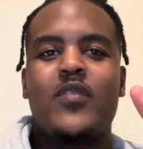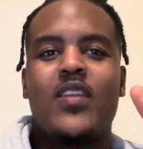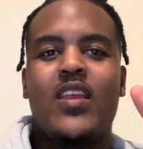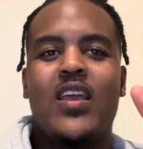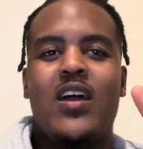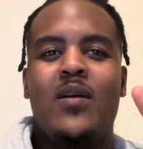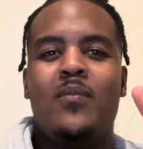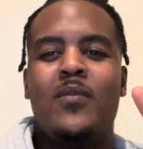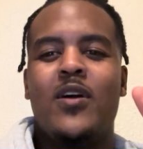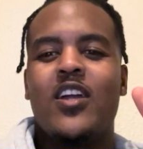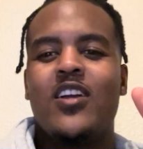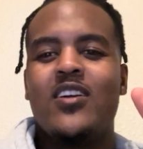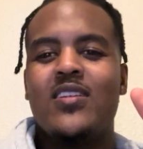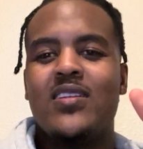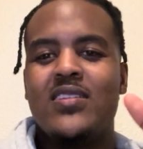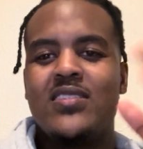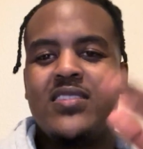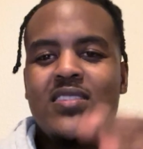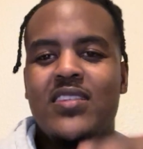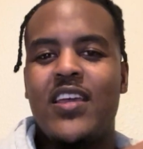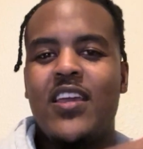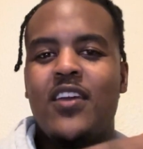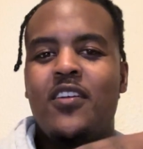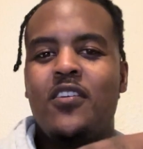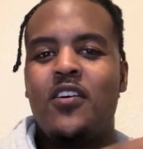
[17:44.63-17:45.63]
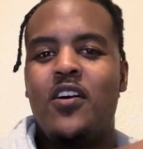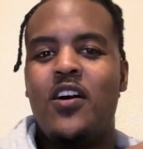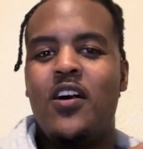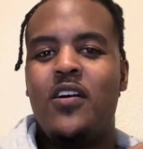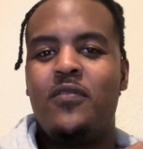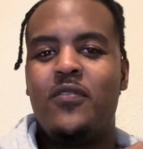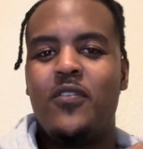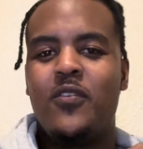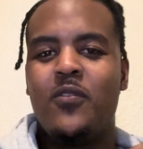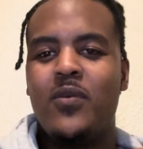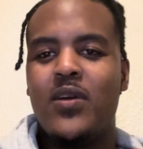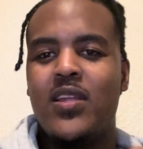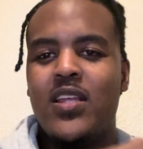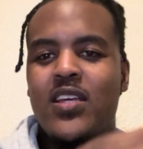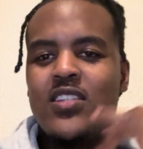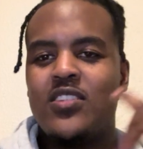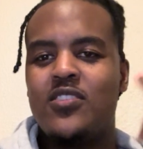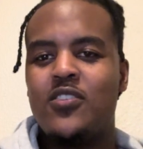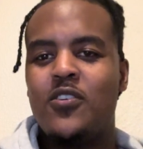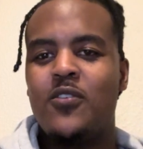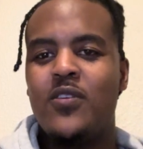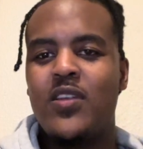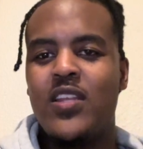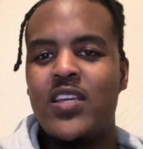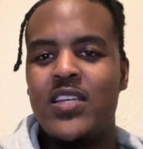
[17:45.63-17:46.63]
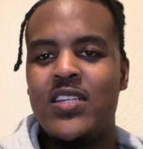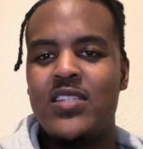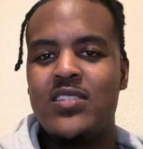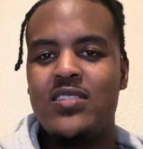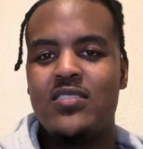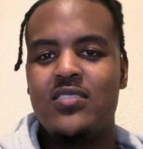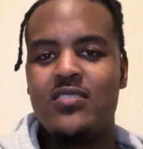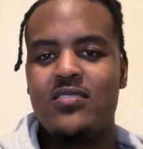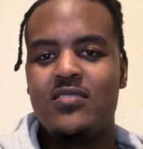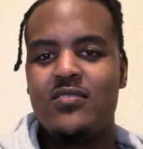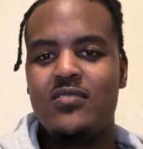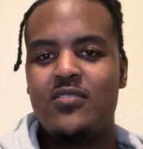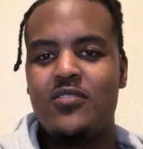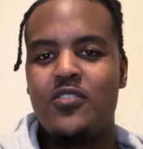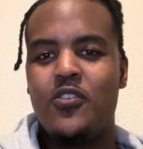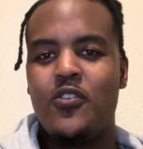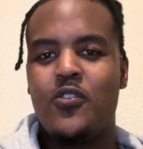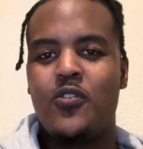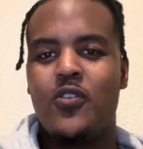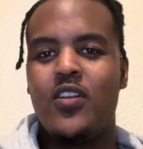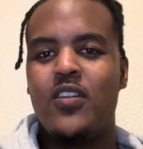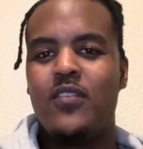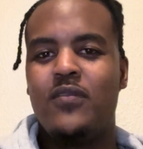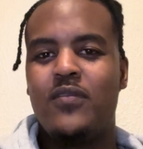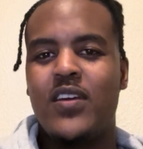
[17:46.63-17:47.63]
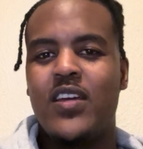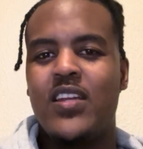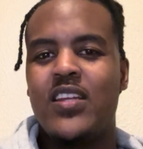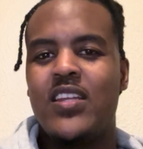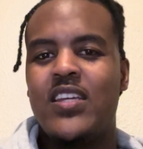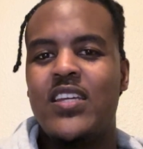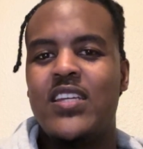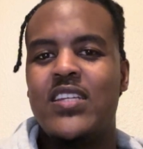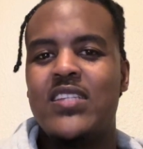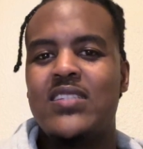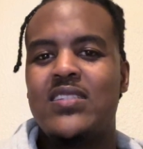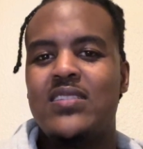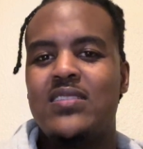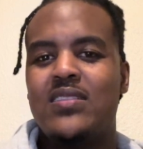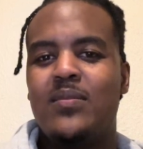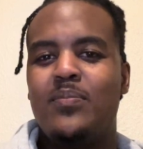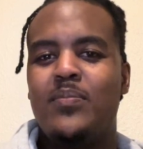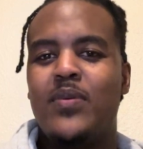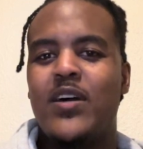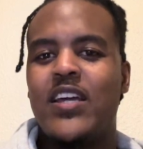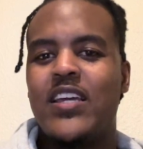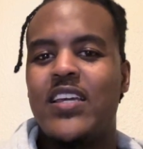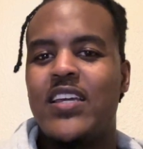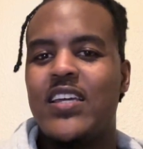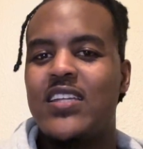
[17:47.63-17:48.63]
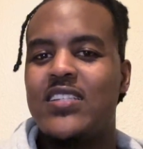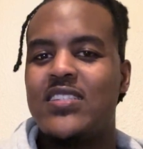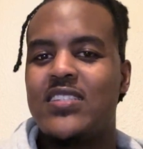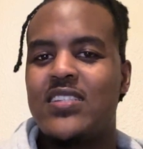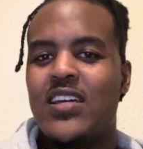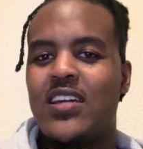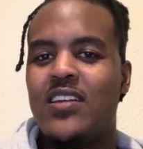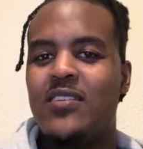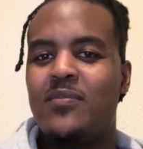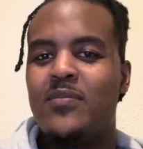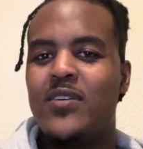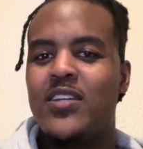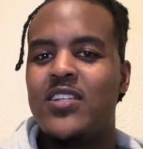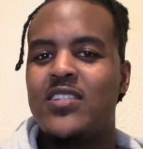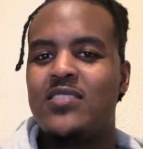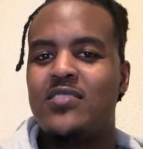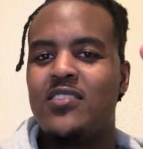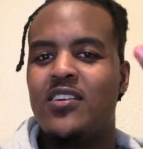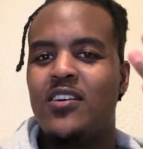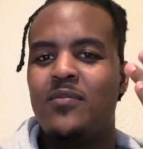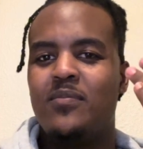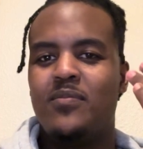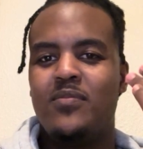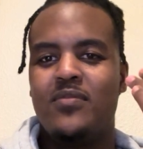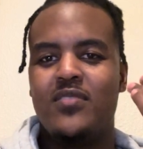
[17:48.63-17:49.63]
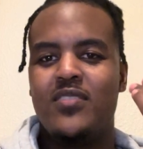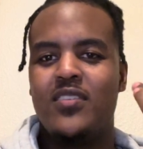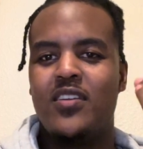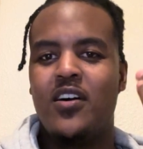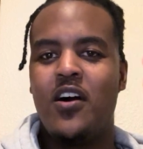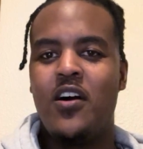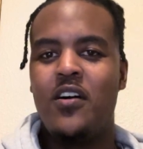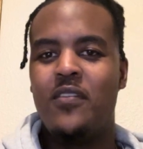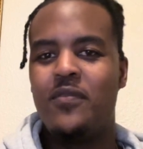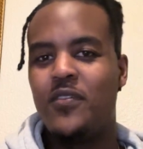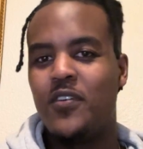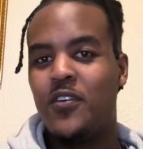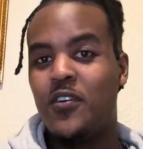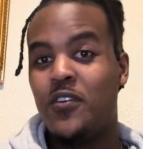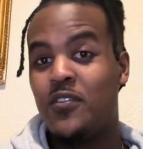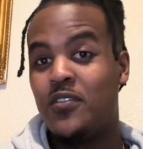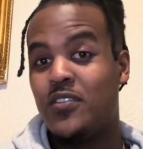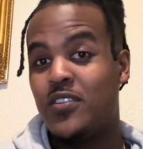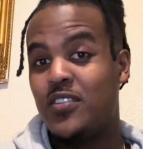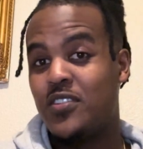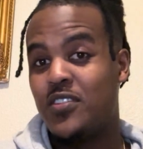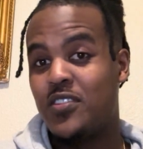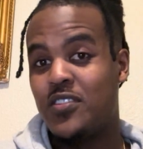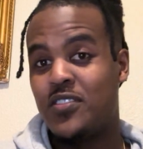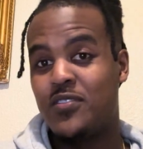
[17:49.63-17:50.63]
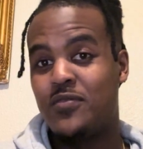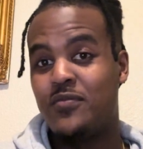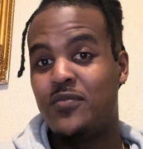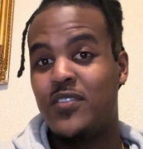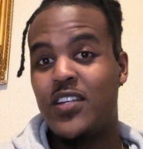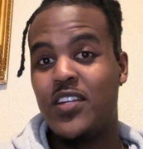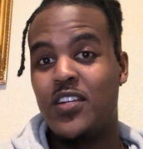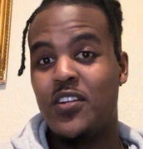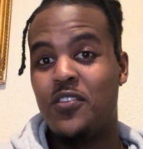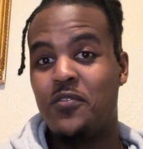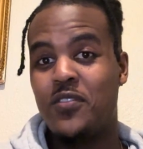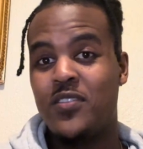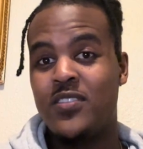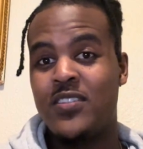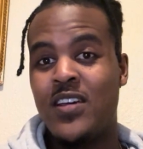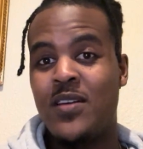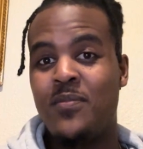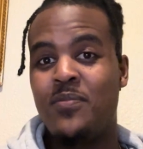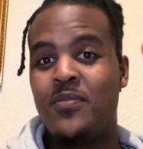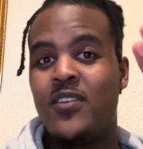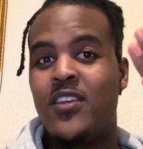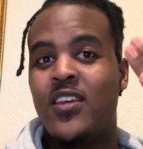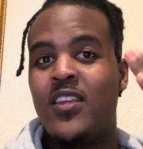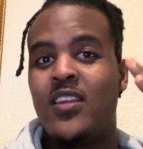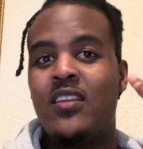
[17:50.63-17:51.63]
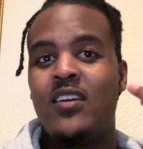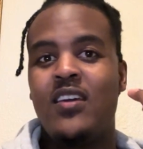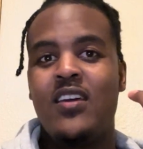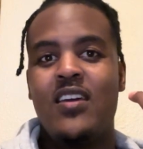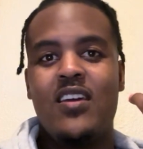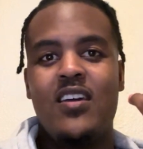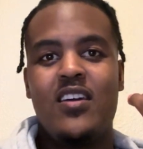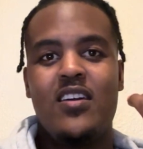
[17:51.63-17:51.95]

am I going to stay in an offer where there's no leads, no qualified leads? The back end's kind of messed up. The offer owner doesn't really know what's happening.